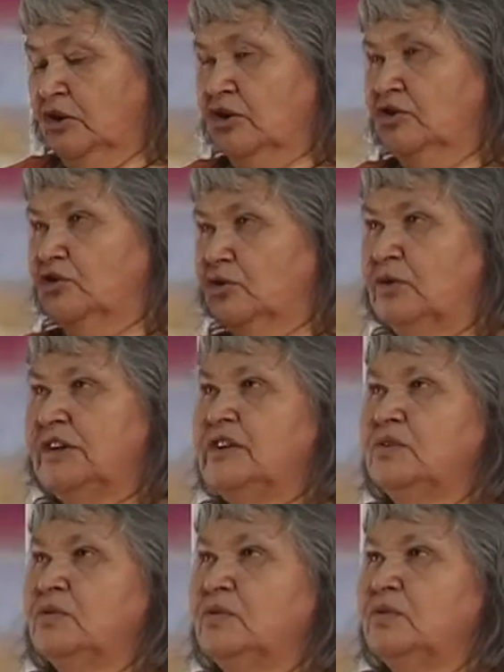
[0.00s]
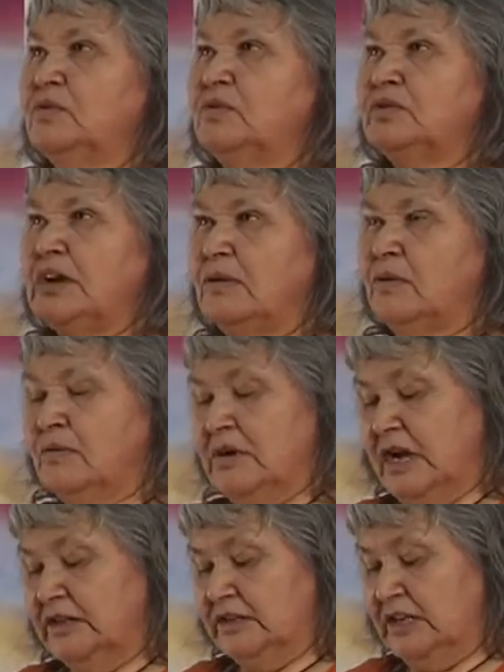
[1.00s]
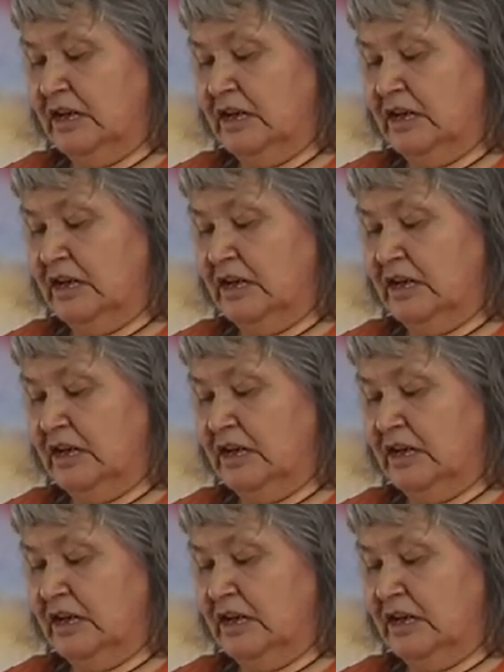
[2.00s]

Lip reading: How can we try to observe our community